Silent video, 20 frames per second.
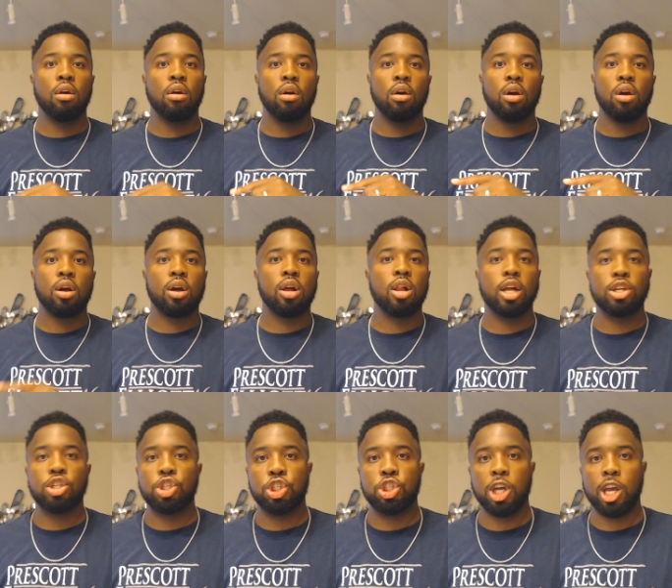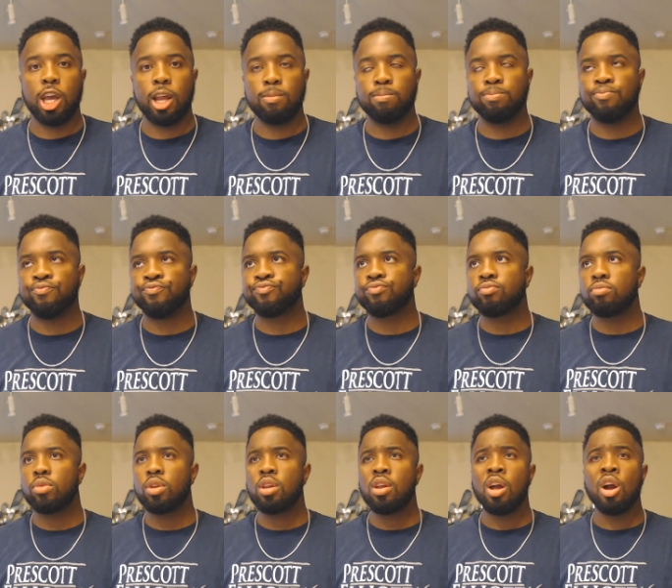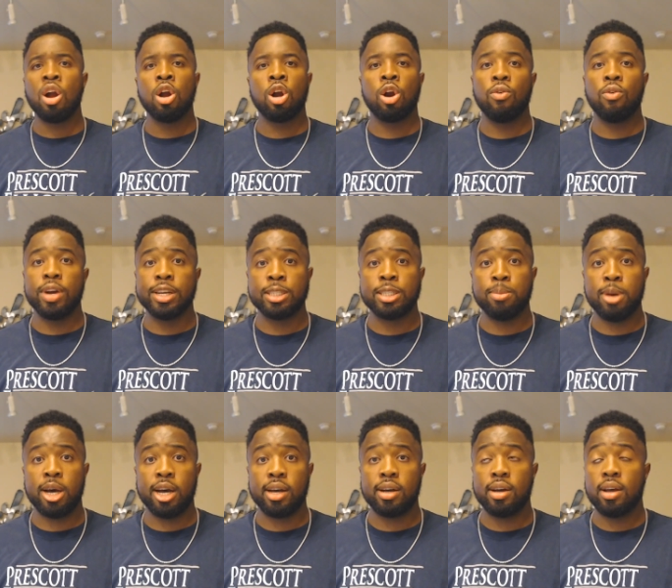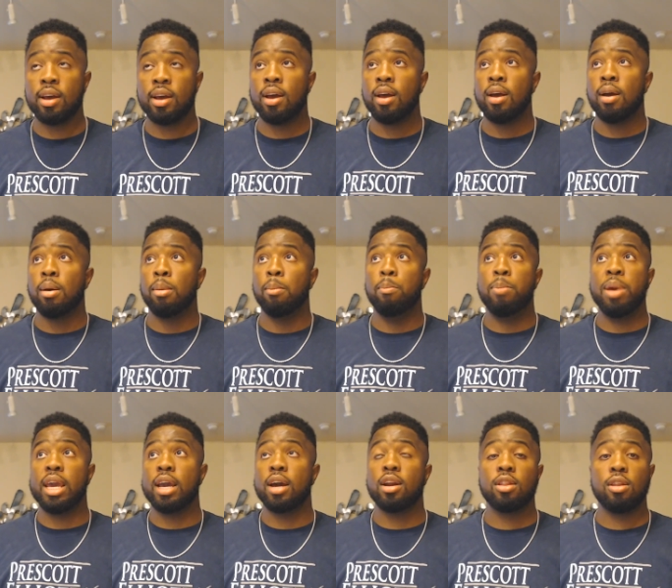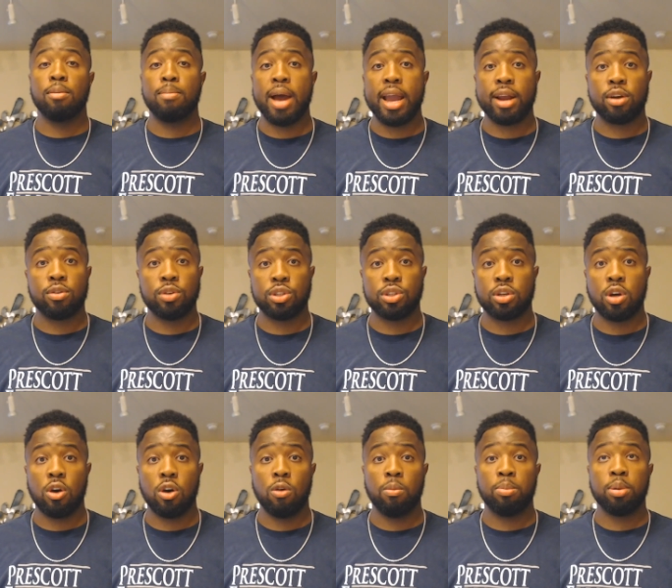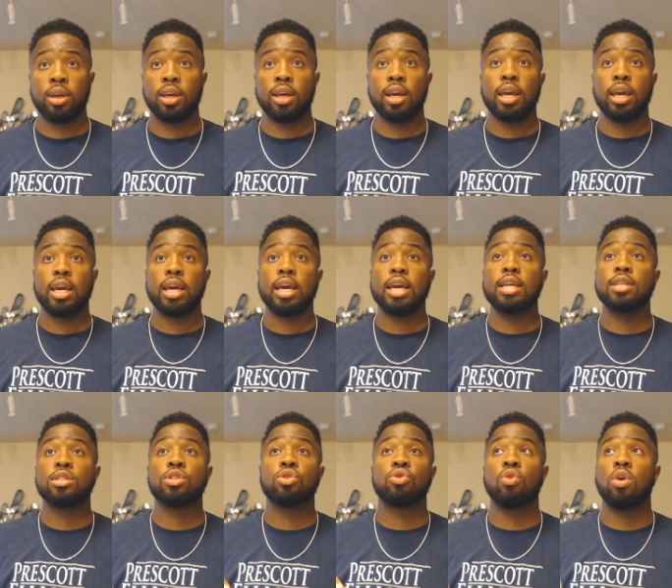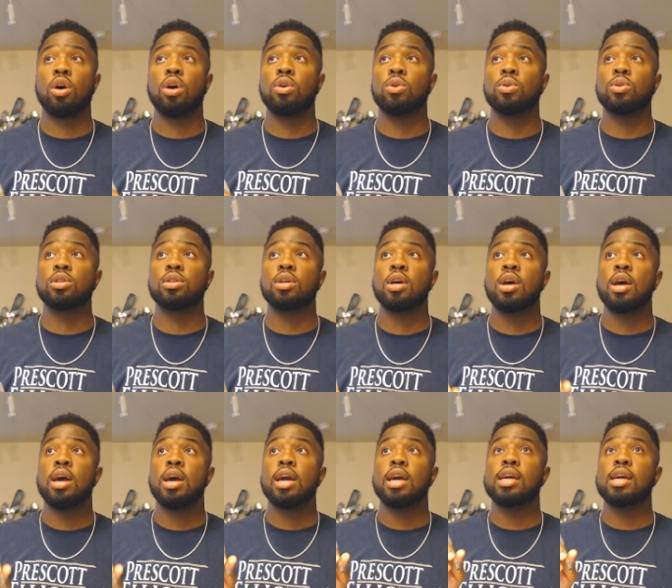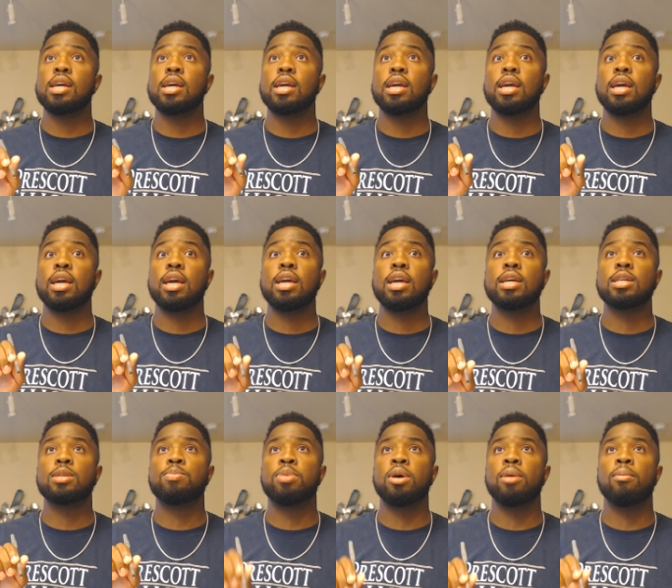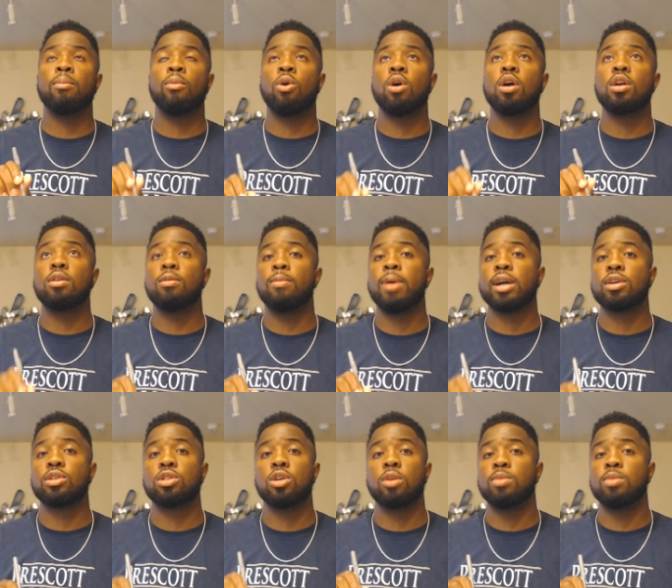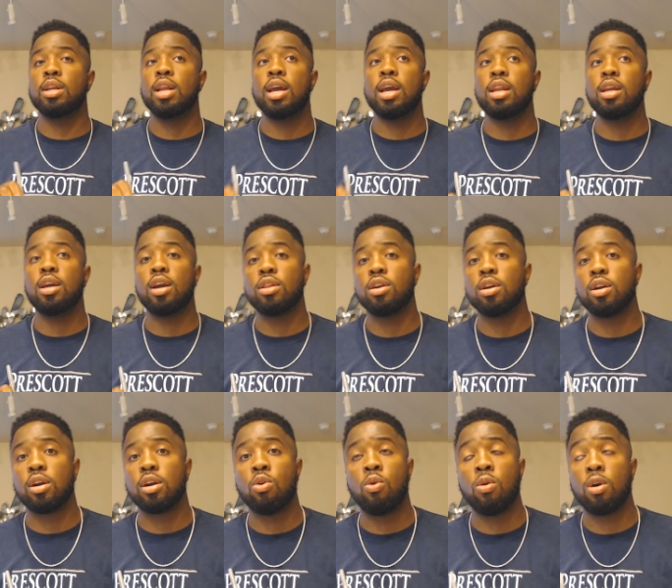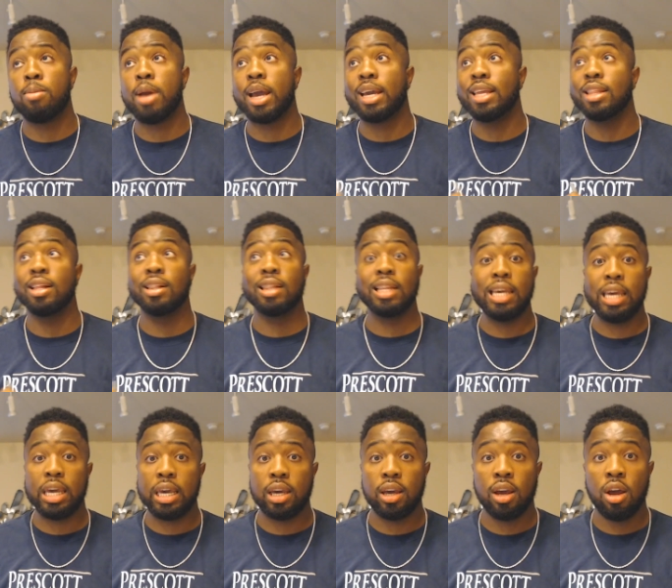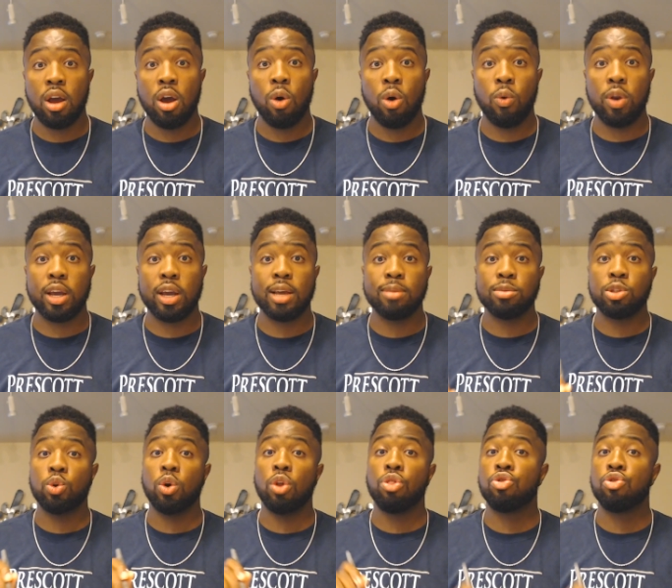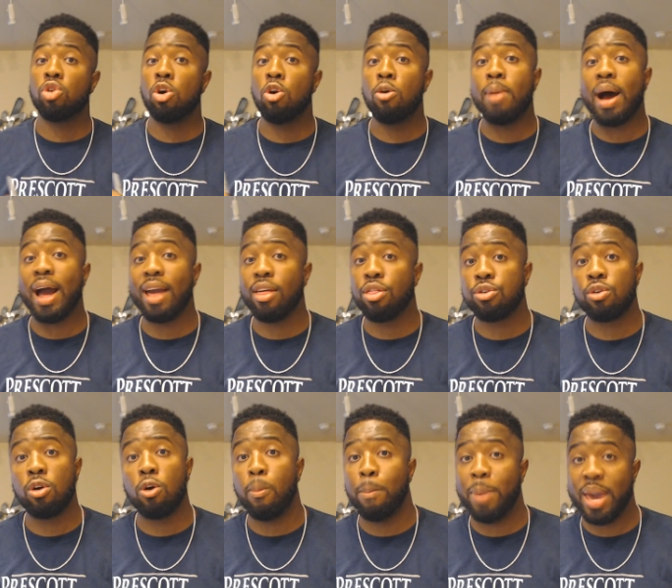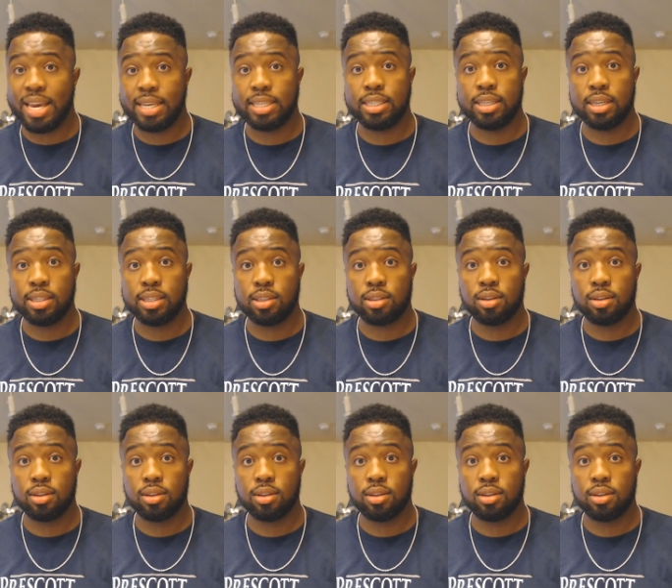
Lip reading: clutch gene, charisma, being under the microscope. His throws, he has put more under a microscope than any other quarterback in the league when it comes to a throw-by-throw basis.